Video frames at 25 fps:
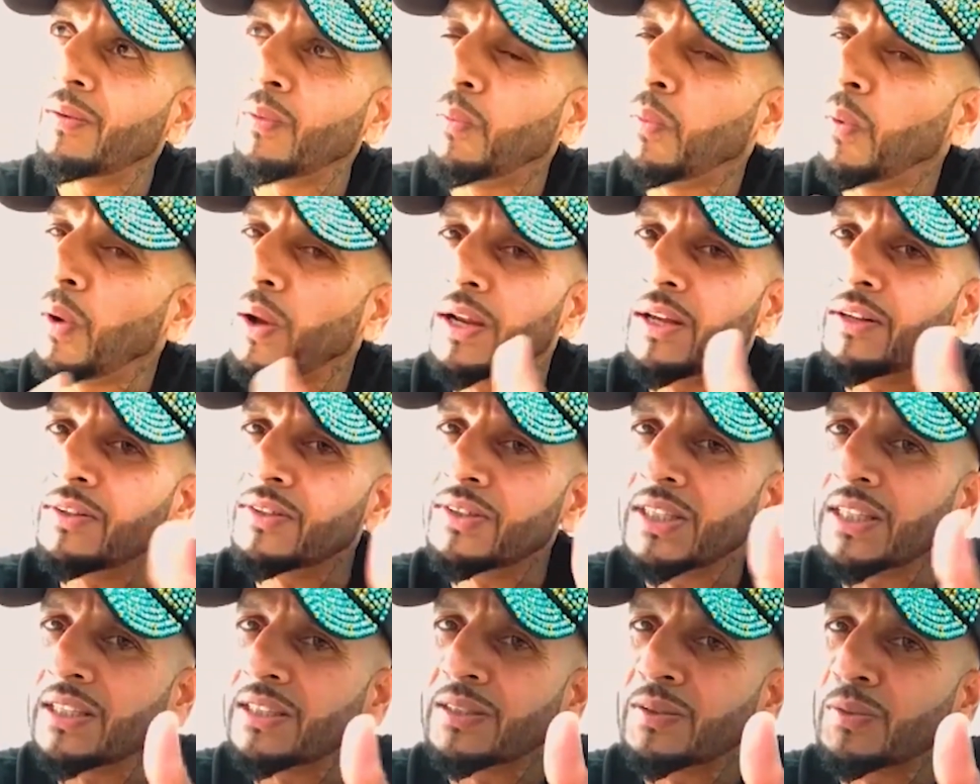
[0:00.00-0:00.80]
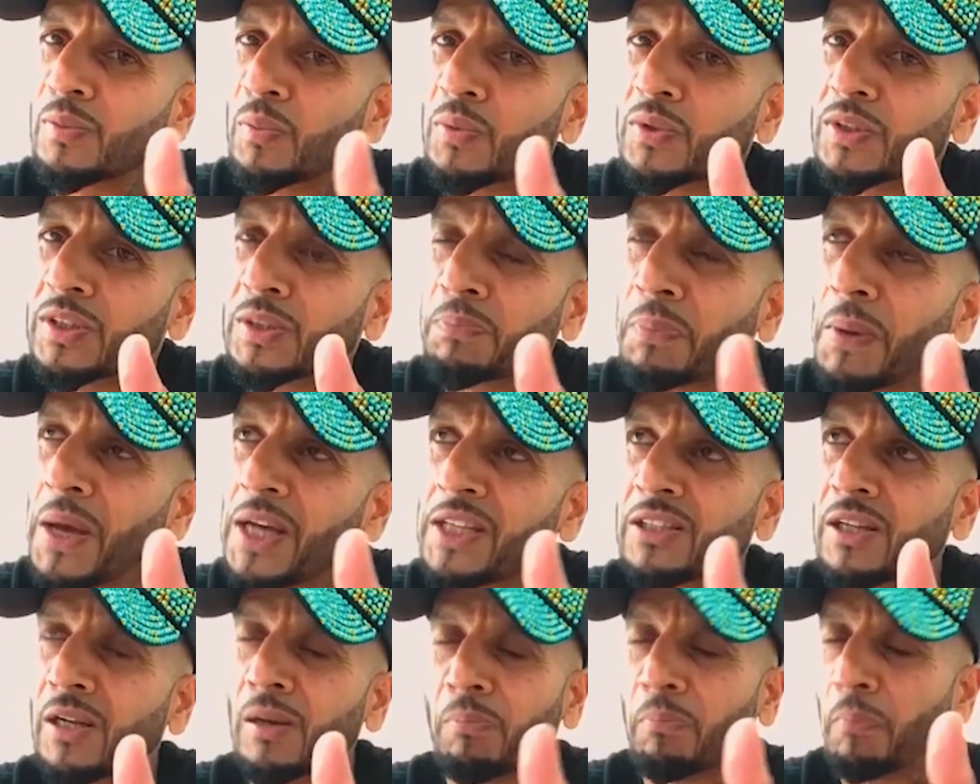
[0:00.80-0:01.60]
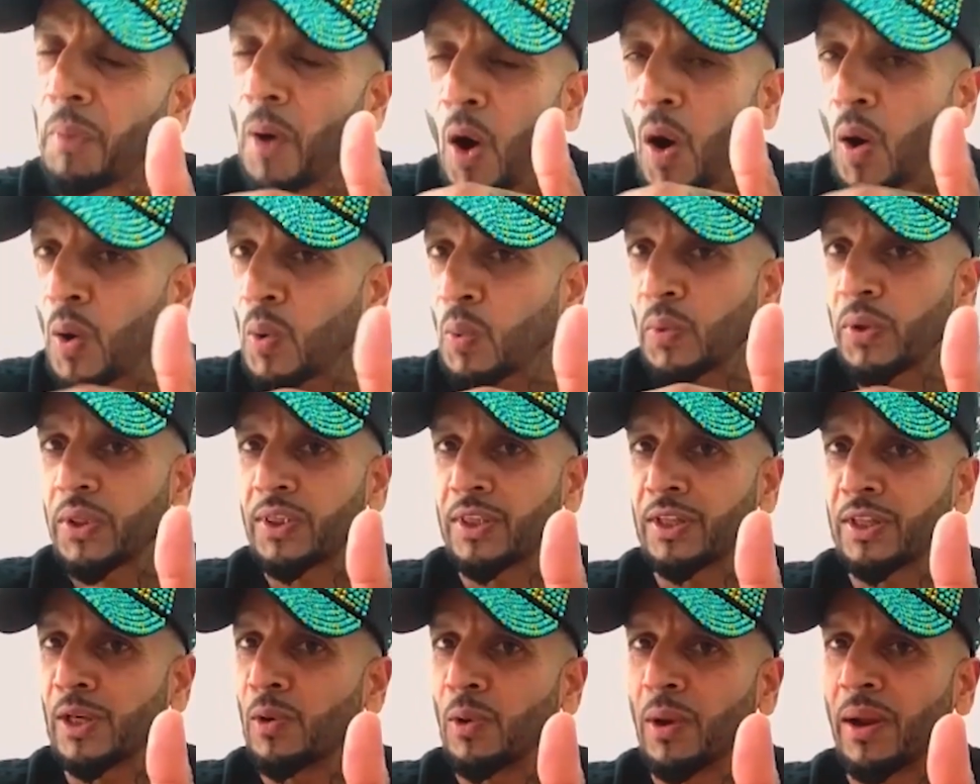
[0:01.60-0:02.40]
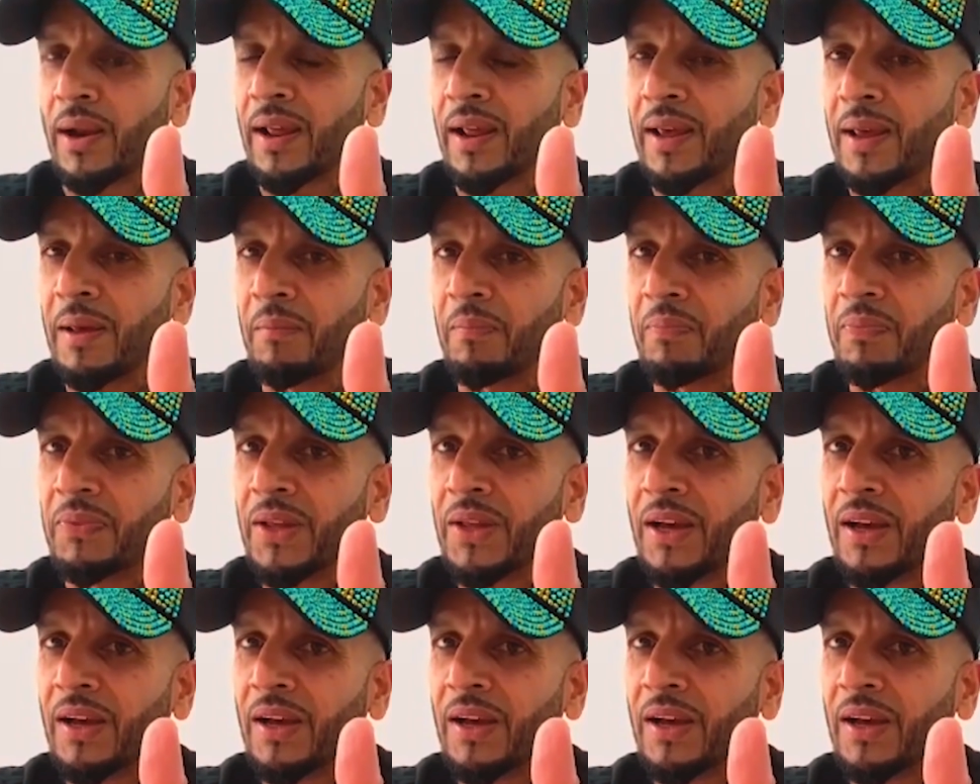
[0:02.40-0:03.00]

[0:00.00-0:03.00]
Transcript: "What is this special bond with you and him?"